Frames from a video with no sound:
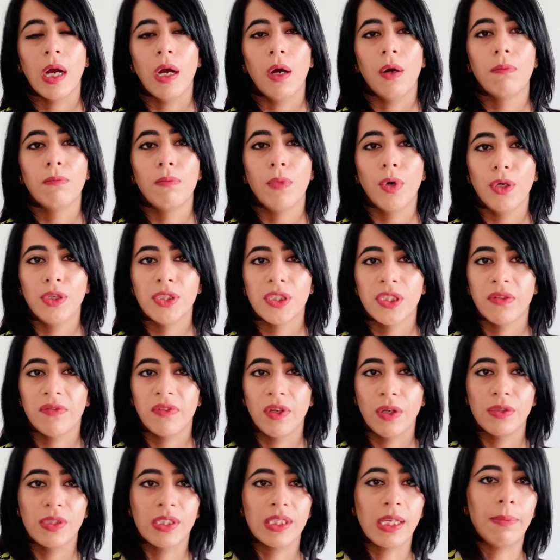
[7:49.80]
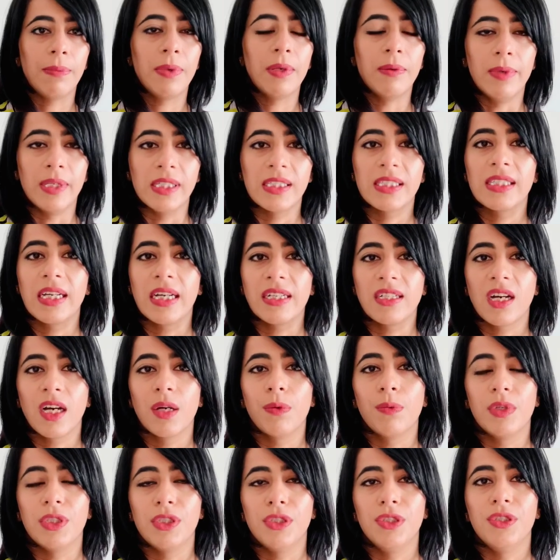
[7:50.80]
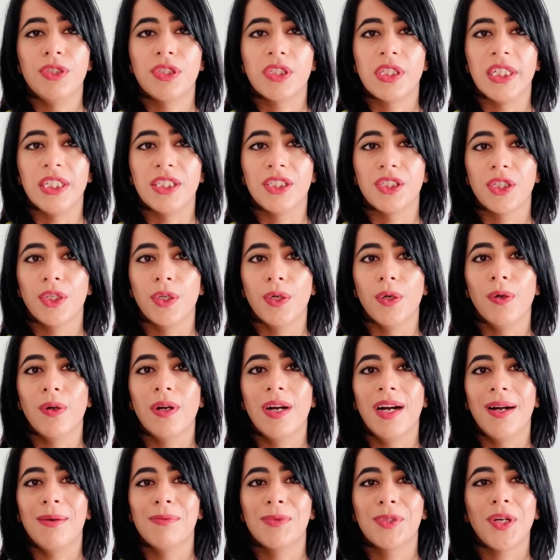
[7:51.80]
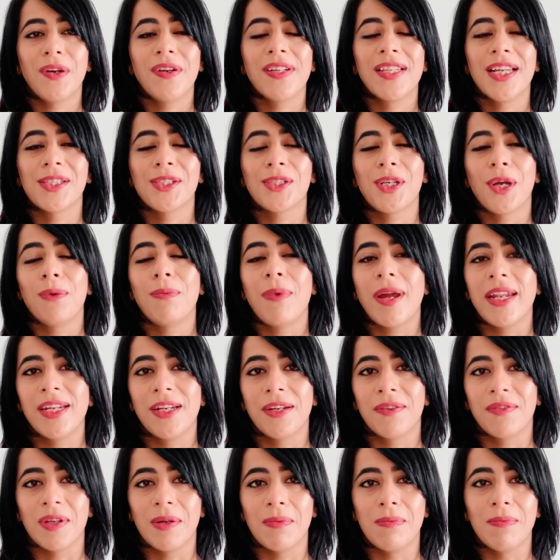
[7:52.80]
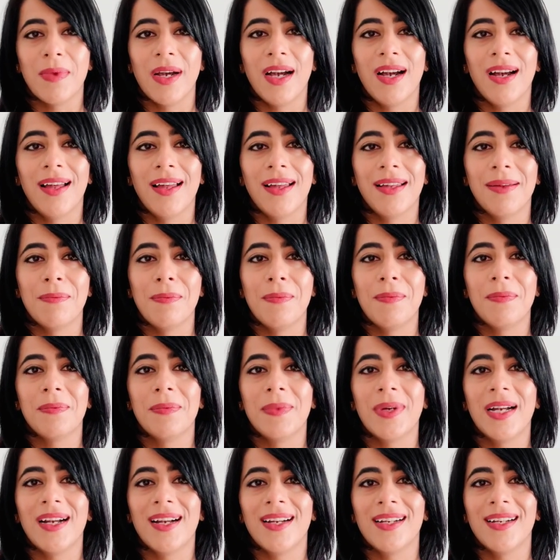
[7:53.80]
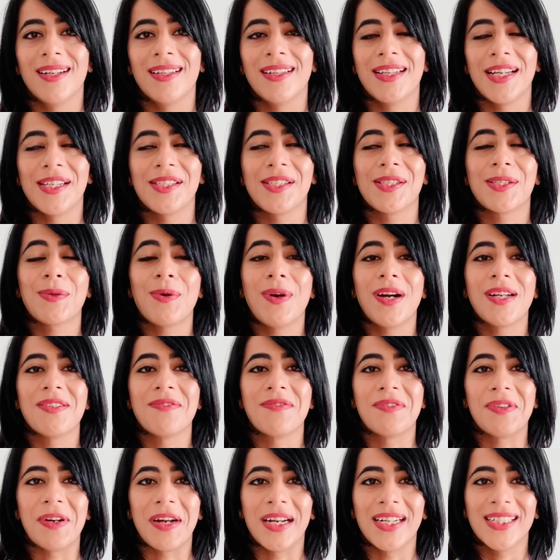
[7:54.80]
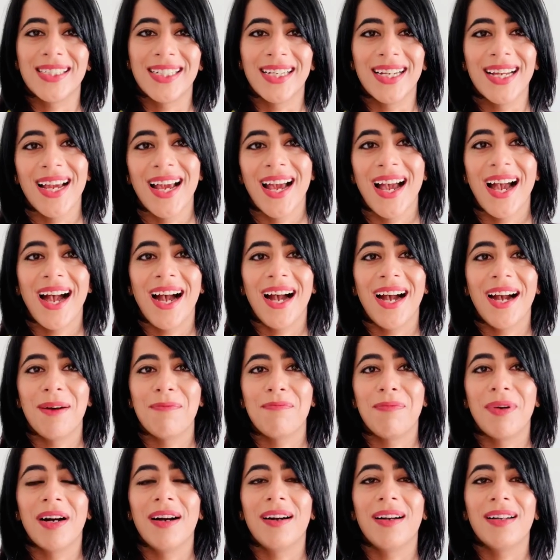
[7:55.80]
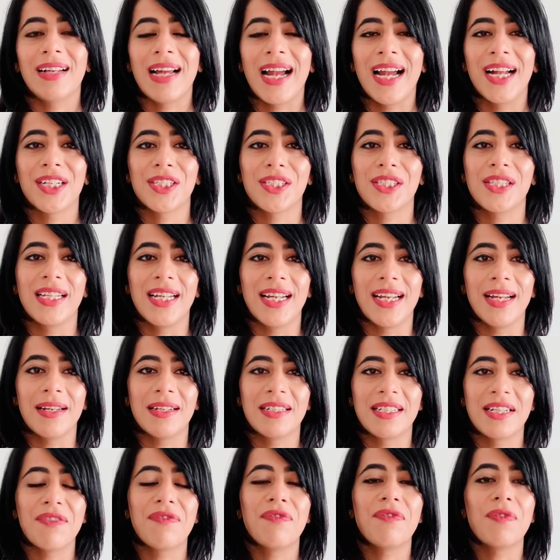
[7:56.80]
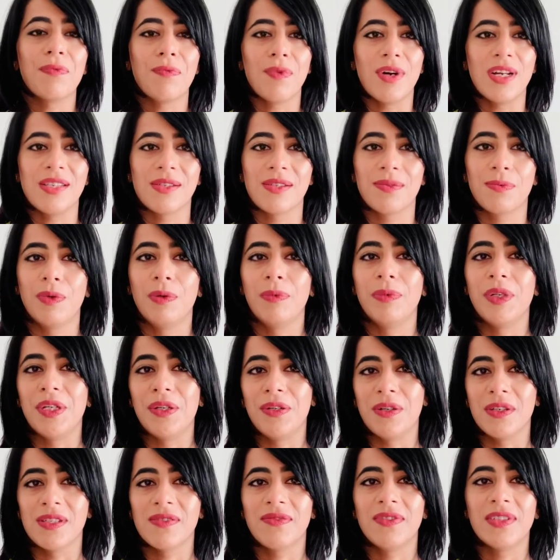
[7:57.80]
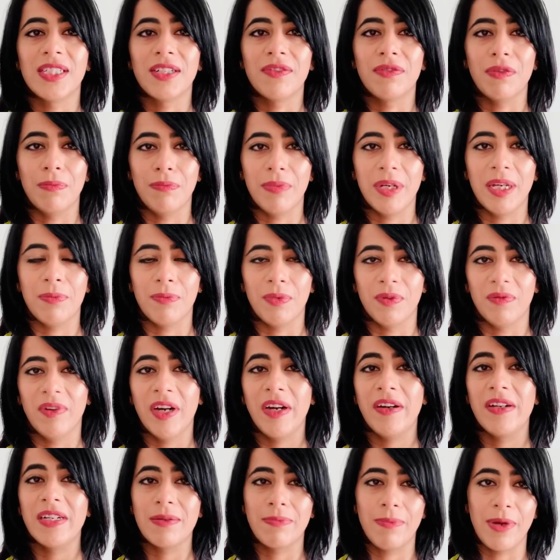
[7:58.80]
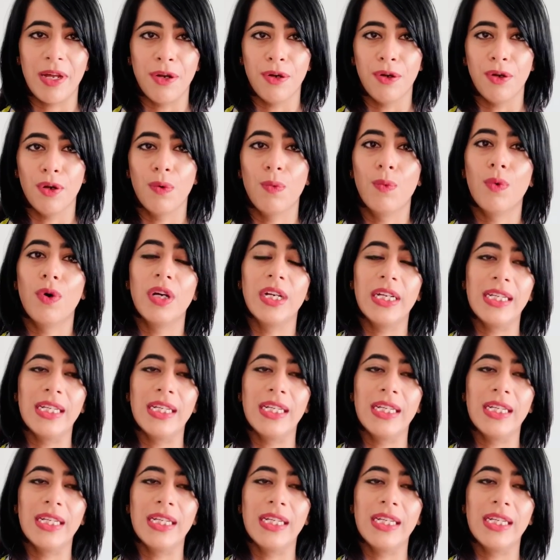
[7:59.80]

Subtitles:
Most of those supplements that I would usually do, sorry there's so many of them, there's quite a variety, but actually different ones will be used for different people, very dependent on what